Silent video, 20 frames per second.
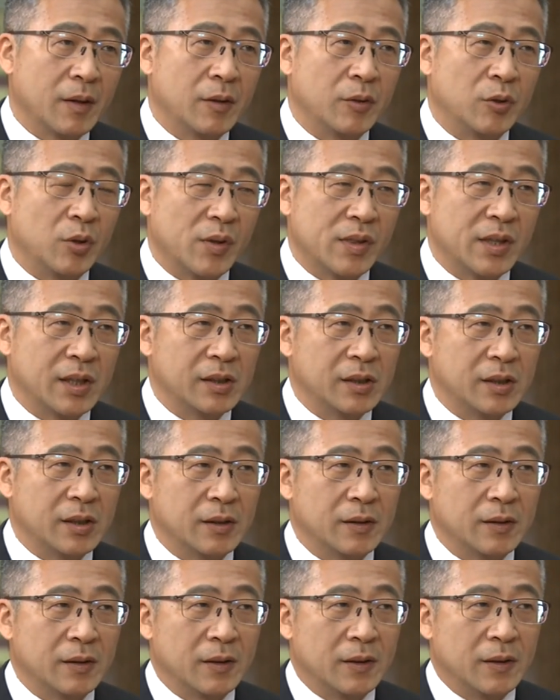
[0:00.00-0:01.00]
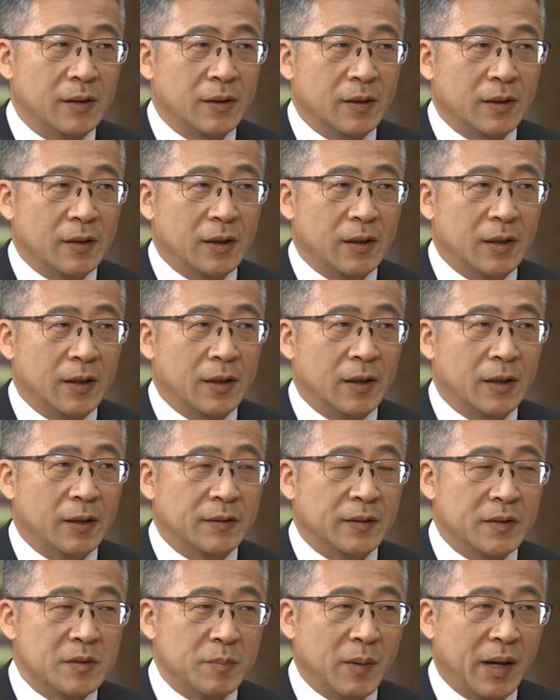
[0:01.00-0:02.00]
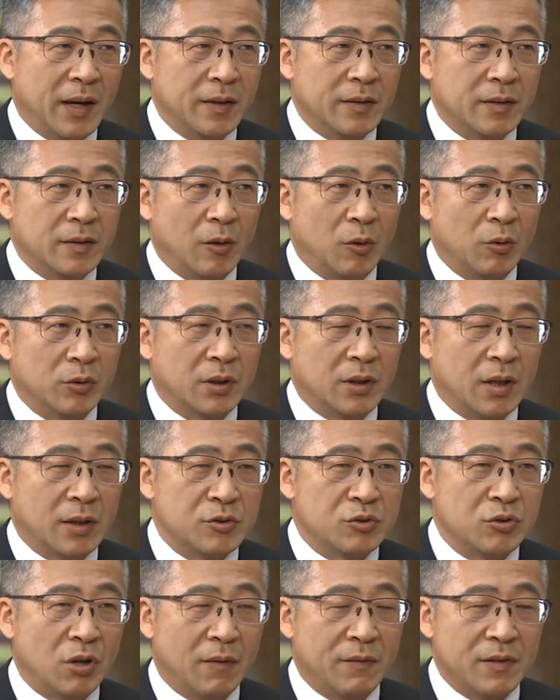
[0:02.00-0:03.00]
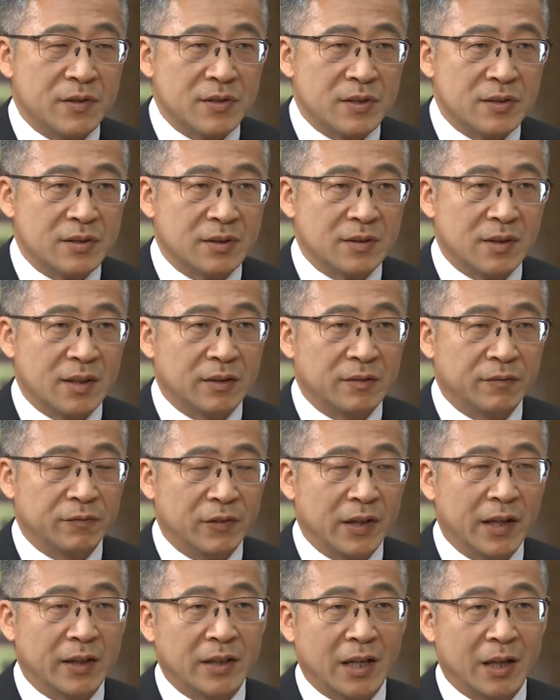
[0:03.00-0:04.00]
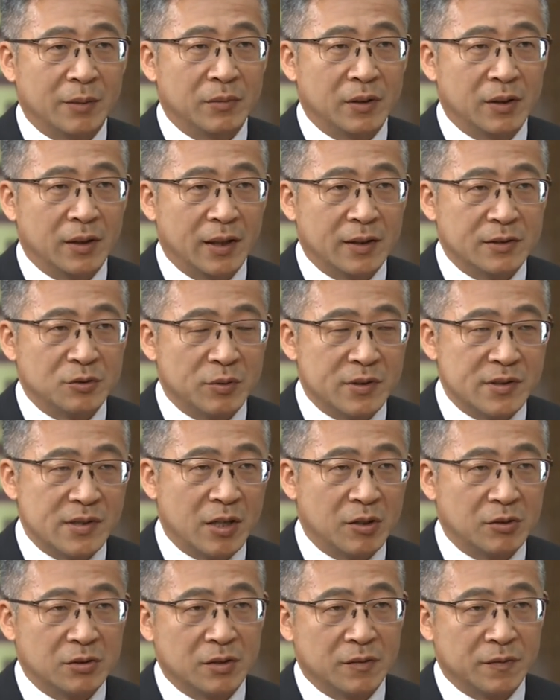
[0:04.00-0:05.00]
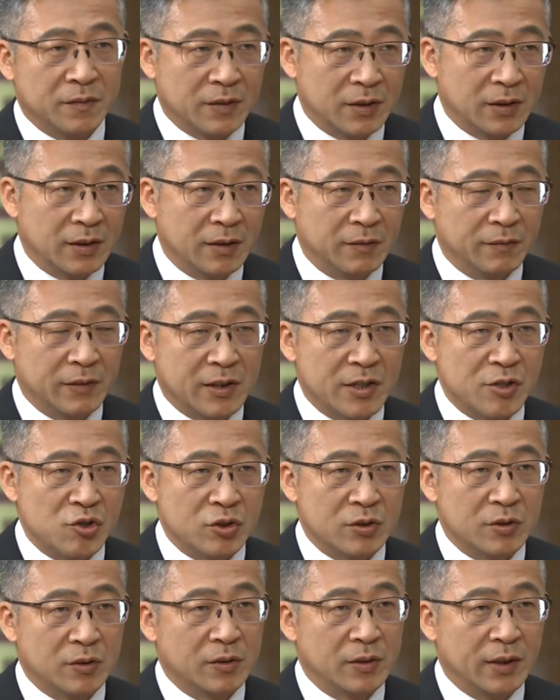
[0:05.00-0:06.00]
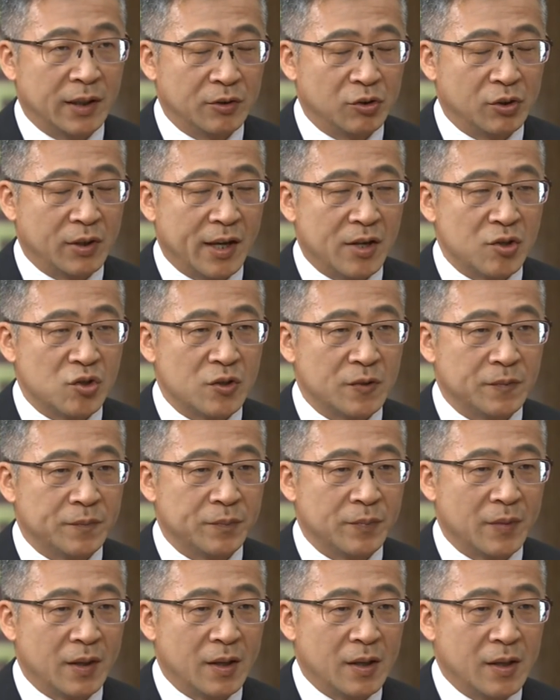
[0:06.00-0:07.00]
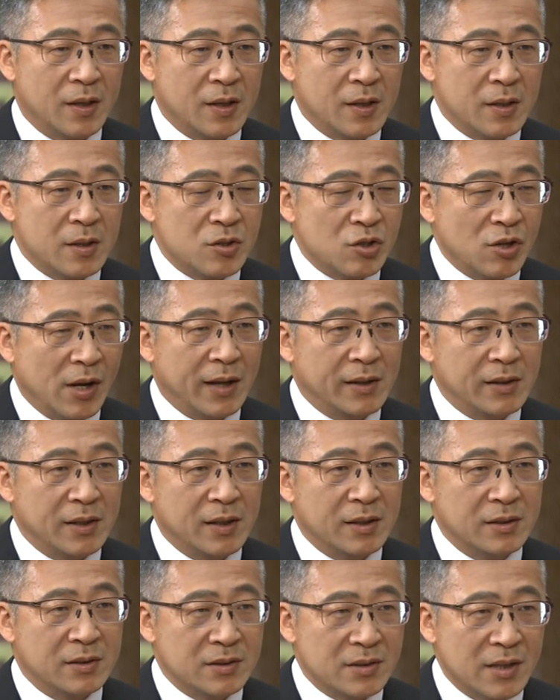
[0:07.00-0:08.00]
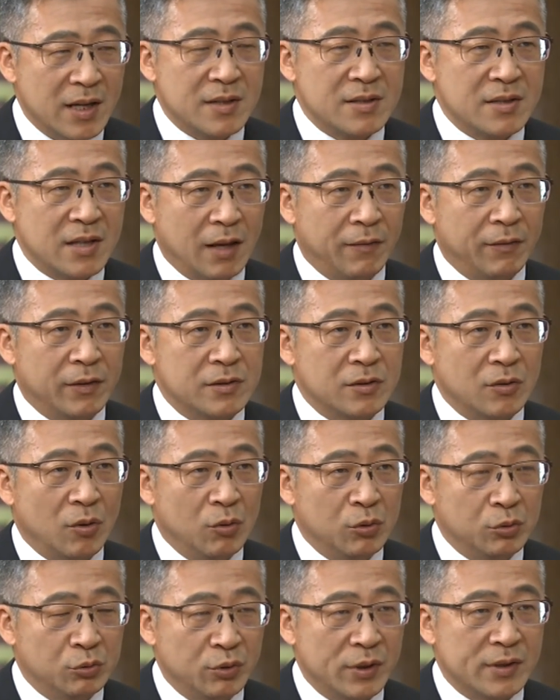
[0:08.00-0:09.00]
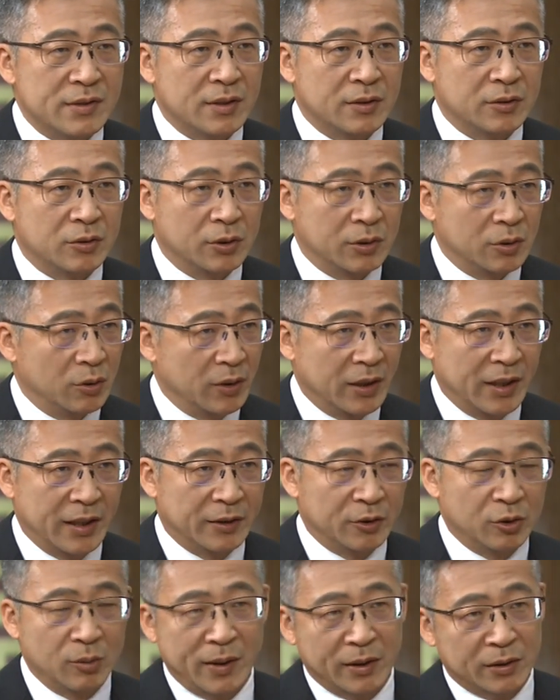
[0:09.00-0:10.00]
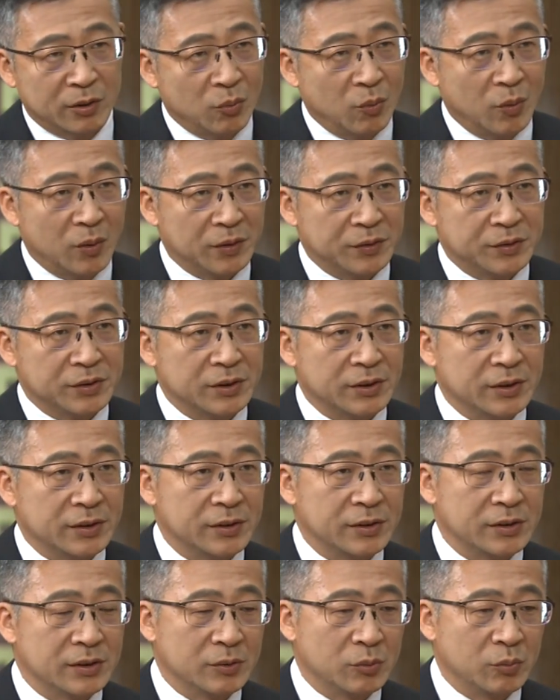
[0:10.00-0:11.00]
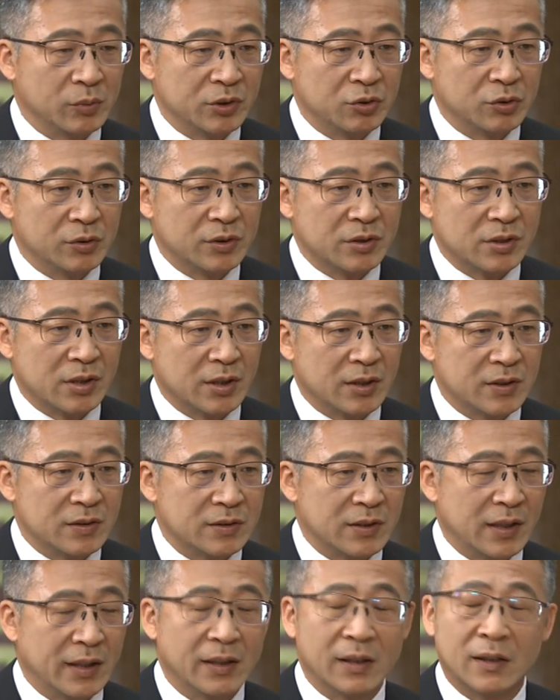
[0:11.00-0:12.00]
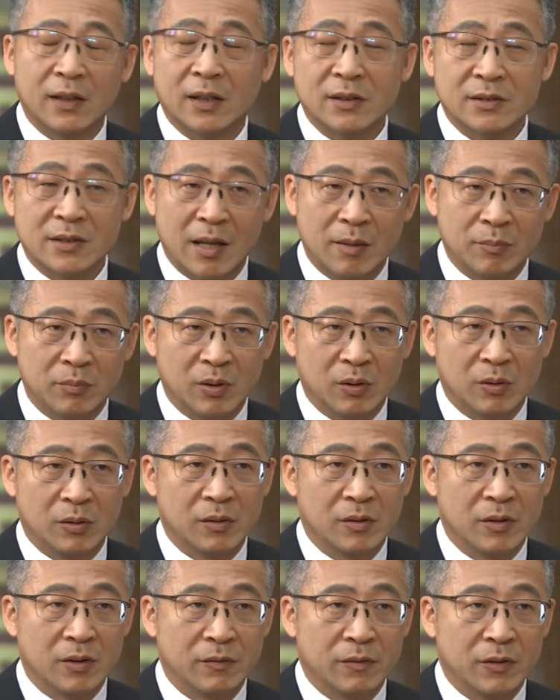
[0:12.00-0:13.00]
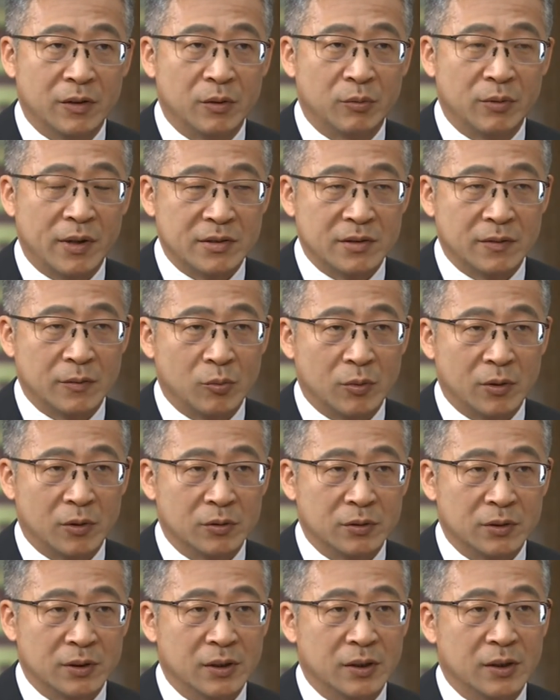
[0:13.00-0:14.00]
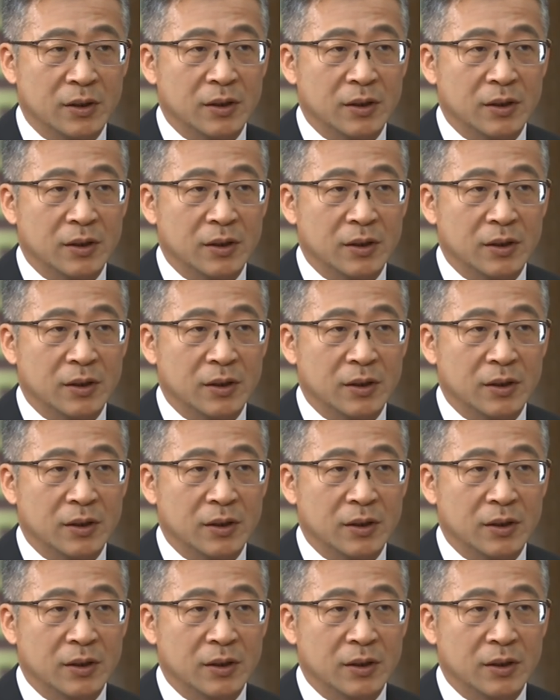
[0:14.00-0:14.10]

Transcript: do you think, uh, uh, despite all the controversies that flared up as a result of the uh, vocational education, China does have its own reason to go ahead, no matter what, and uh, we should uh, set an example for the rest of the world,